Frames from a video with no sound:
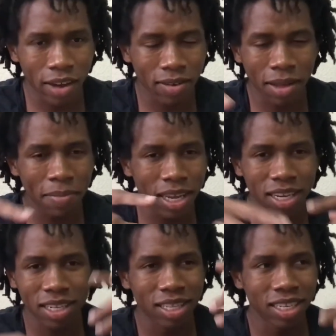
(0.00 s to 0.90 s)
I
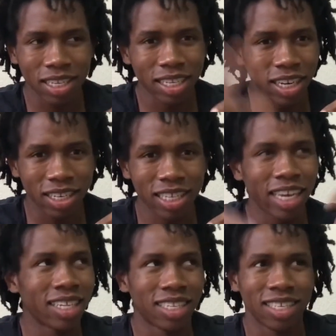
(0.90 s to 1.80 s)
mean, it's not just
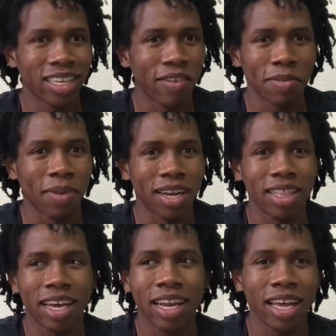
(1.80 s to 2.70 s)
kids, it's everybody
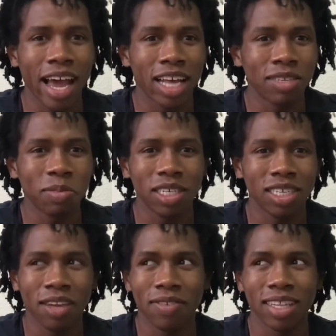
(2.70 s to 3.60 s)
that asks me
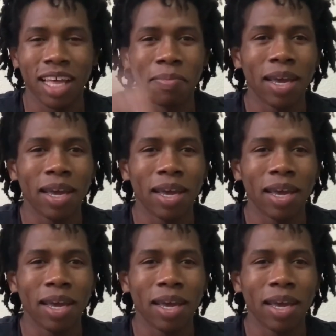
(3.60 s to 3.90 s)
stuff like that.